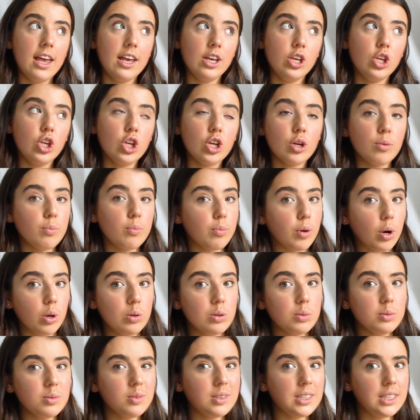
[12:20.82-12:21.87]
You can
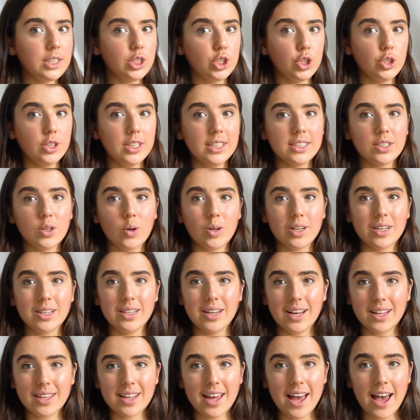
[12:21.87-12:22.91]
probably do this on
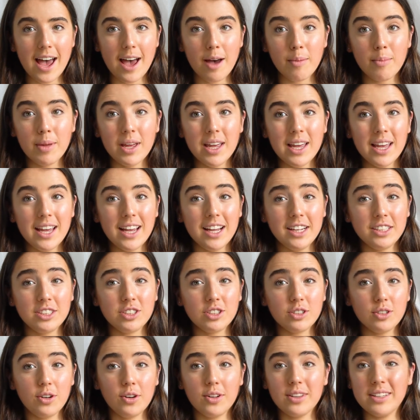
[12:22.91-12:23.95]
another app.
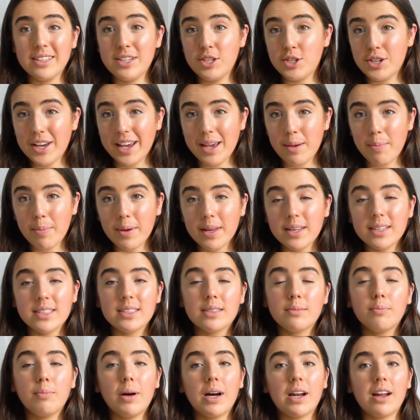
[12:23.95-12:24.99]
It's not the
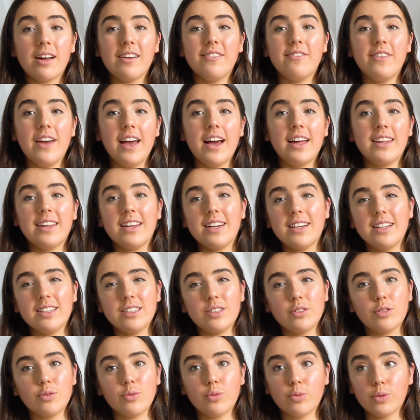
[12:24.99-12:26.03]
cheapest, but I found that
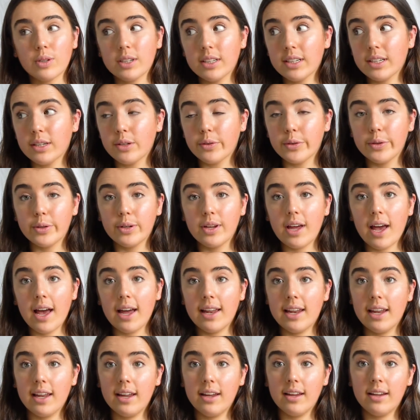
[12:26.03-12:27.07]
it's really good
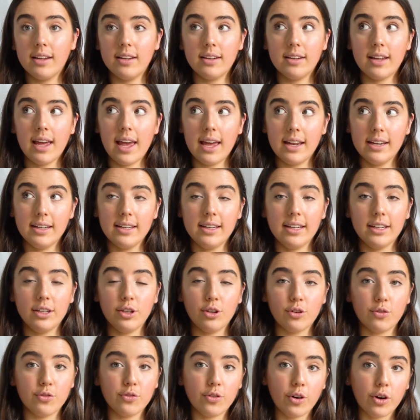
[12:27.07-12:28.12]
at editing
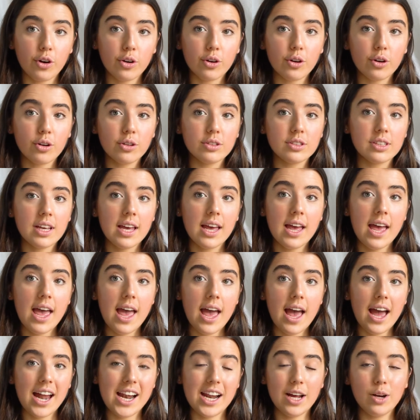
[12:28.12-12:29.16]
your photos,
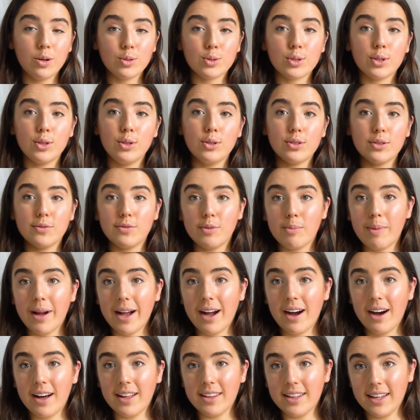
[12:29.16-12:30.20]
and I also use it for my
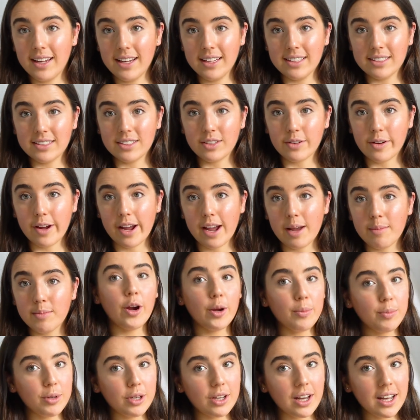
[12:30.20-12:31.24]
other Instagram. I
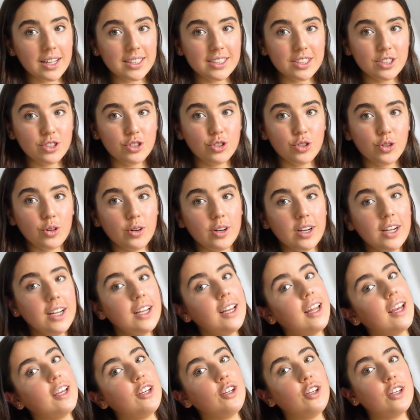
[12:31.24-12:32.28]
hope you guys
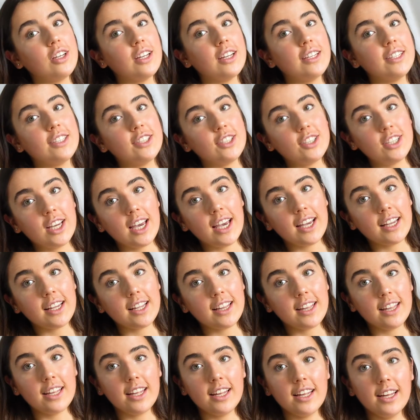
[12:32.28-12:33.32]
enjoyed. You can check
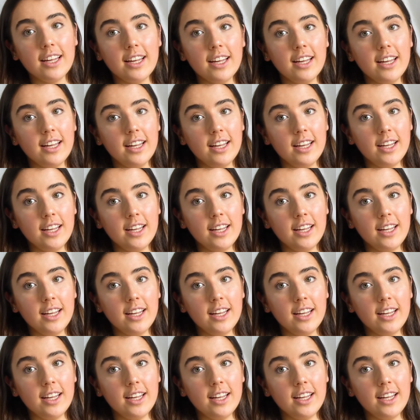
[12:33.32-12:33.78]
the